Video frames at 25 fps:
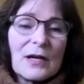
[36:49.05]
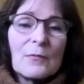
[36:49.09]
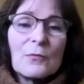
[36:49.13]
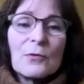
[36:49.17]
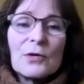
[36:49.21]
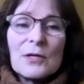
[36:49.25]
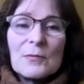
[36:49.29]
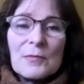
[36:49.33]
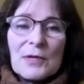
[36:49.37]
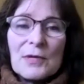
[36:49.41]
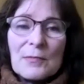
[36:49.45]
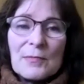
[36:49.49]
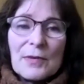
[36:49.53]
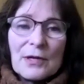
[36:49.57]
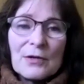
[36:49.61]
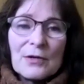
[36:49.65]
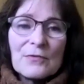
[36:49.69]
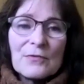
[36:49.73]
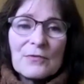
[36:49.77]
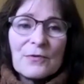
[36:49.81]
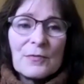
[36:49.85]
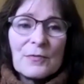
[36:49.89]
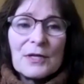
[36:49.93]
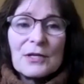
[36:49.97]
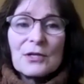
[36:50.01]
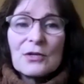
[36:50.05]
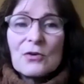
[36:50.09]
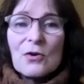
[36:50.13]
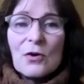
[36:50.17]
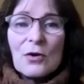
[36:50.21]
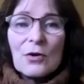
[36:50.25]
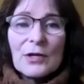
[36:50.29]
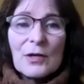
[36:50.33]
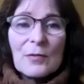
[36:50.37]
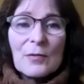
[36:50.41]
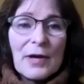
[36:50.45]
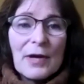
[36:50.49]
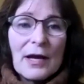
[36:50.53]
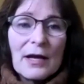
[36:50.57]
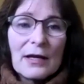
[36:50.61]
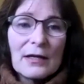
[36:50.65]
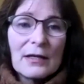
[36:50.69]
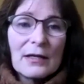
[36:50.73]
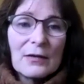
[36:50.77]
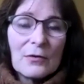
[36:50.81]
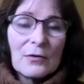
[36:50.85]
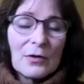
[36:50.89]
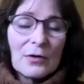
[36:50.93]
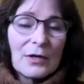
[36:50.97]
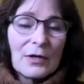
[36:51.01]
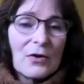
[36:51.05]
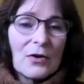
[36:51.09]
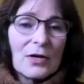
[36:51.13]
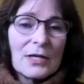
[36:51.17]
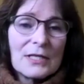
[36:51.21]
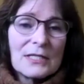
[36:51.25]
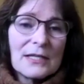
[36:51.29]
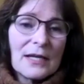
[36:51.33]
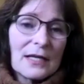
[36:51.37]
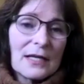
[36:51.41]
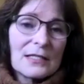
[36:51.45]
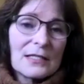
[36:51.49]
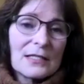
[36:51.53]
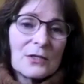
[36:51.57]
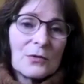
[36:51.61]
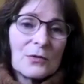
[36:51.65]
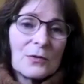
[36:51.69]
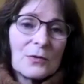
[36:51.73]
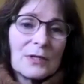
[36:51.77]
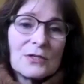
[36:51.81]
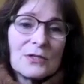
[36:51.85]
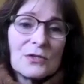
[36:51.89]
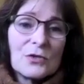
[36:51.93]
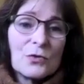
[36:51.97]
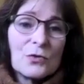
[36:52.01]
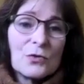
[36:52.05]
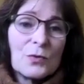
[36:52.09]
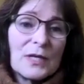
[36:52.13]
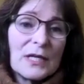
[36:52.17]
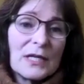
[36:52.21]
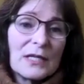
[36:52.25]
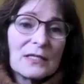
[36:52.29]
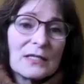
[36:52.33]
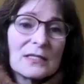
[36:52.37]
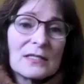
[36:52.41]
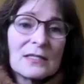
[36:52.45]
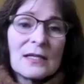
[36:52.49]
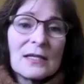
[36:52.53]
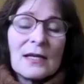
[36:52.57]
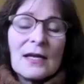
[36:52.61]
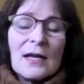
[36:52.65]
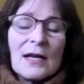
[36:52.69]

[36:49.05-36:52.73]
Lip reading: Would it be better for me to call you back or contact you in 2 weeks?